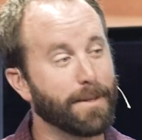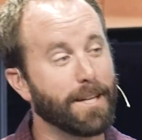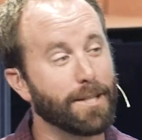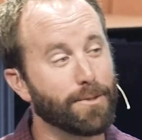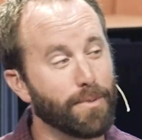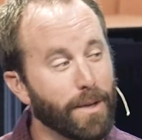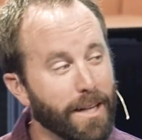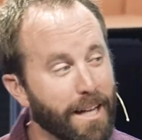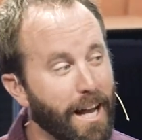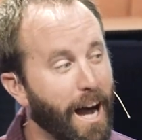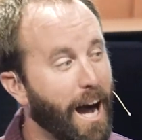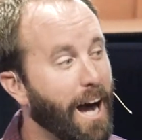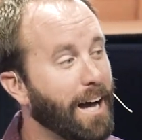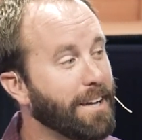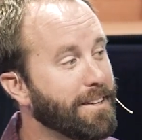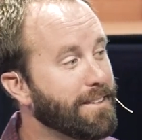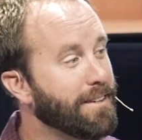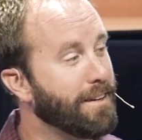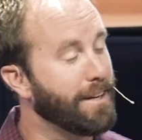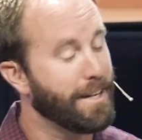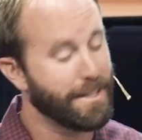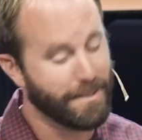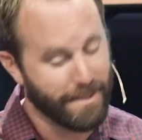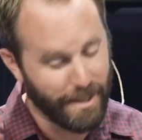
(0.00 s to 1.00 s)
because what
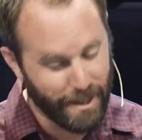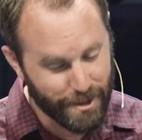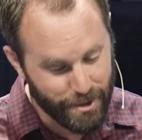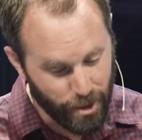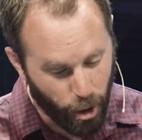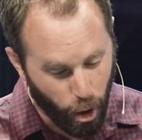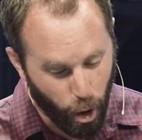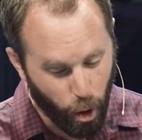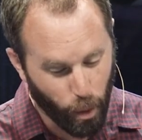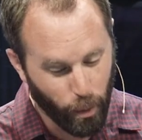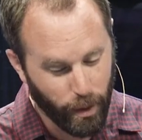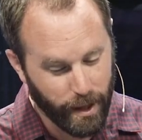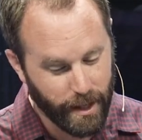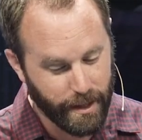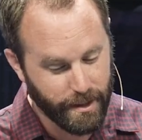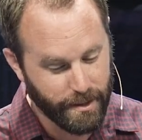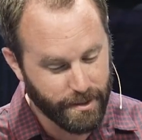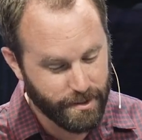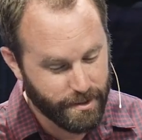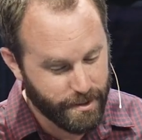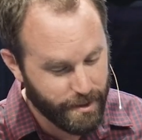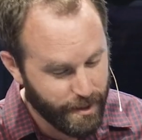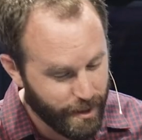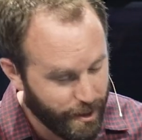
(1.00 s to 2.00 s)
God does is
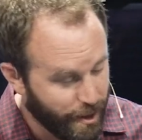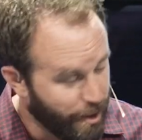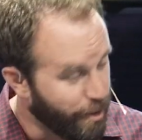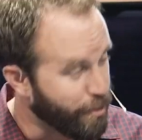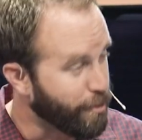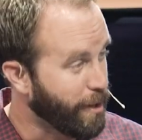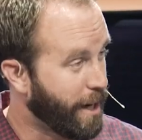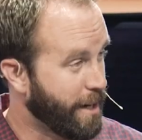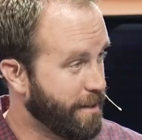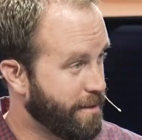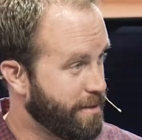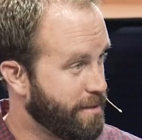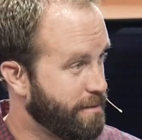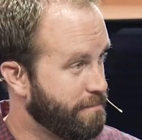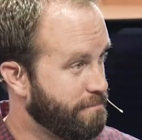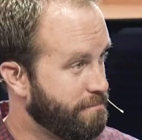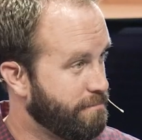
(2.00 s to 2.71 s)
always right.